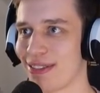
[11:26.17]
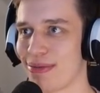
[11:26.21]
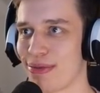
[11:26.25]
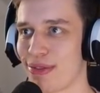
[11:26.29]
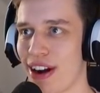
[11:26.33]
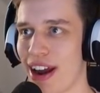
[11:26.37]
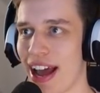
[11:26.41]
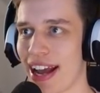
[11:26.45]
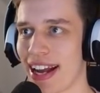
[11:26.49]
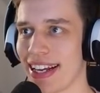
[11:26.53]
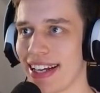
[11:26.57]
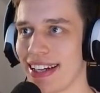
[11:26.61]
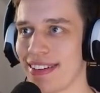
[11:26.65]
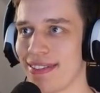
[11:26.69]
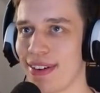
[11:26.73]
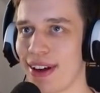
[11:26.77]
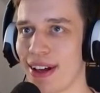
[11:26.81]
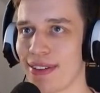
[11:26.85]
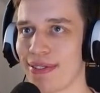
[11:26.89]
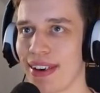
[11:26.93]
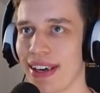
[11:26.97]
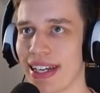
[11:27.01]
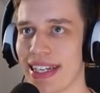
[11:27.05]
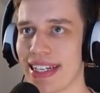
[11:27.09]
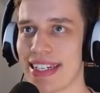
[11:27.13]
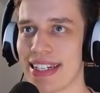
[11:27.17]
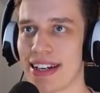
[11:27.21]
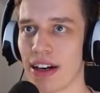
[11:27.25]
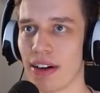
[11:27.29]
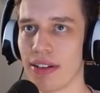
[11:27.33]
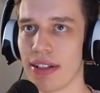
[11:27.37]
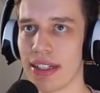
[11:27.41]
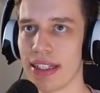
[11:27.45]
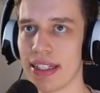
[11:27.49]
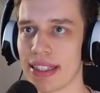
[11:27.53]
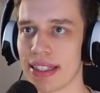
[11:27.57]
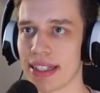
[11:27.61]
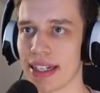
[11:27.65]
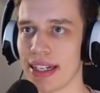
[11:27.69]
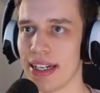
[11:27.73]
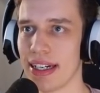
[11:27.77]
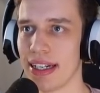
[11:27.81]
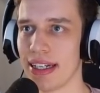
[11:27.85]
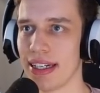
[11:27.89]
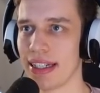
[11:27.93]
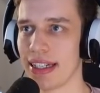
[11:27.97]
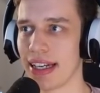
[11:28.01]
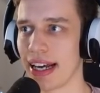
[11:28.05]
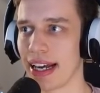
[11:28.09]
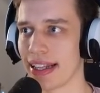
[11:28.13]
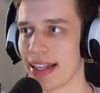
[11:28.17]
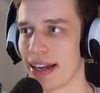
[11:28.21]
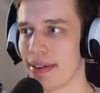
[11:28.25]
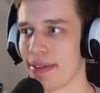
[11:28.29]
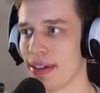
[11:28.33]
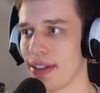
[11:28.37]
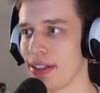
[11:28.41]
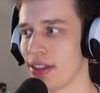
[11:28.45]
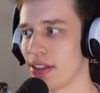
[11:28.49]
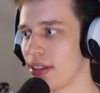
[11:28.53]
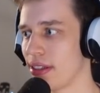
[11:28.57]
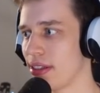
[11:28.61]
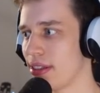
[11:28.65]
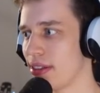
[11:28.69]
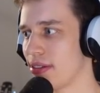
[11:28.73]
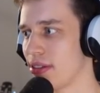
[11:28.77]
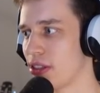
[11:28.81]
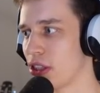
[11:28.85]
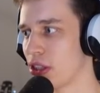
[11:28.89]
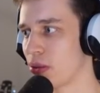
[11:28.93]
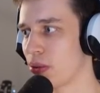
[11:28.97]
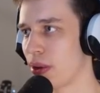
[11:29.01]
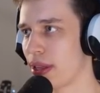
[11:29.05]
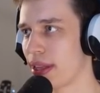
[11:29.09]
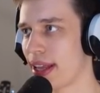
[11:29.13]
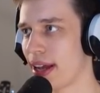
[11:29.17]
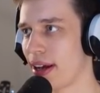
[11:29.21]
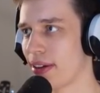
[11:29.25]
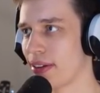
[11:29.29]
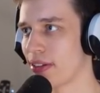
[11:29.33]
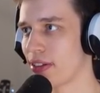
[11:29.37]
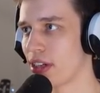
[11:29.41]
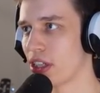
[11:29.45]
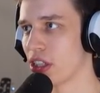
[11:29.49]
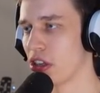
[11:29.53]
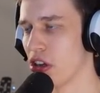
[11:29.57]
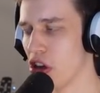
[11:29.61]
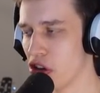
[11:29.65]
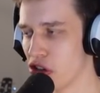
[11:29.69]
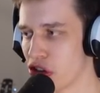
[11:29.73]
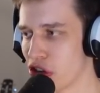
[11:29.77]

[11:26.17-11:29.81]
bragging about my eco lead? Yeah, that just went down the race. It's